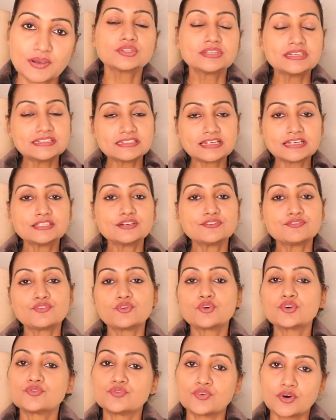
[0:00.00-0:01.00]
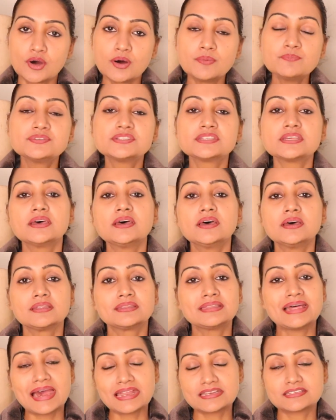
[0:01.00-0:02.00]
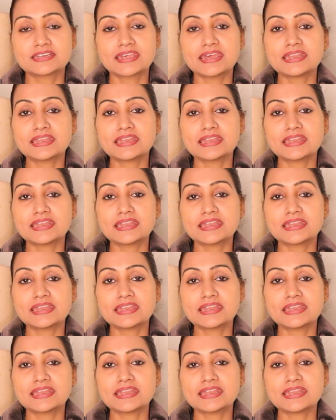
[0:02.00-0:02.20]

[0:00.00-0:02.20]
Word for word: So these are the 4 verbs that